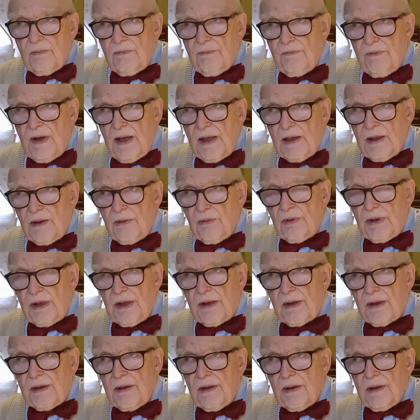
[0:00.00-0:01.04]
fairly
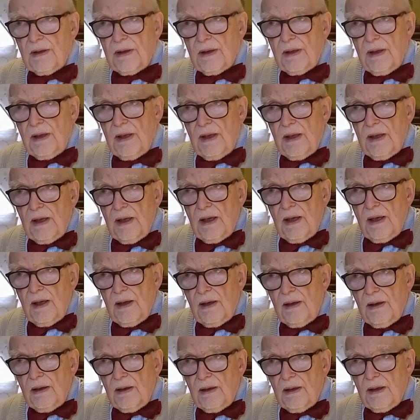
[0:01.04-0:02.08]
recent,
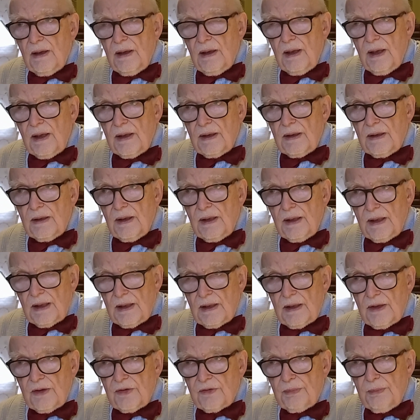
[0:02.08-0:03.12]
an
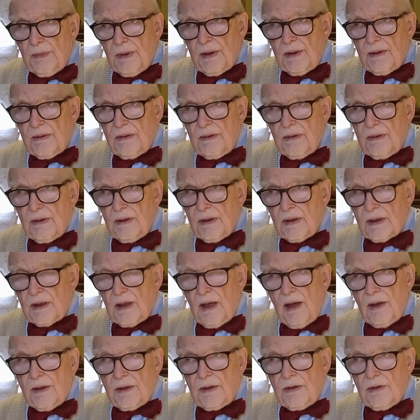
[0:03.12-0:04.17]
Englishman,
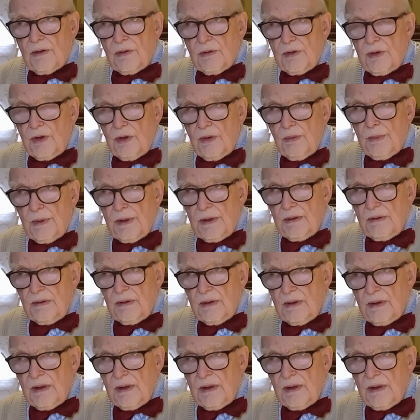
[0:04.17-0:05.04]
Cardinal Newman,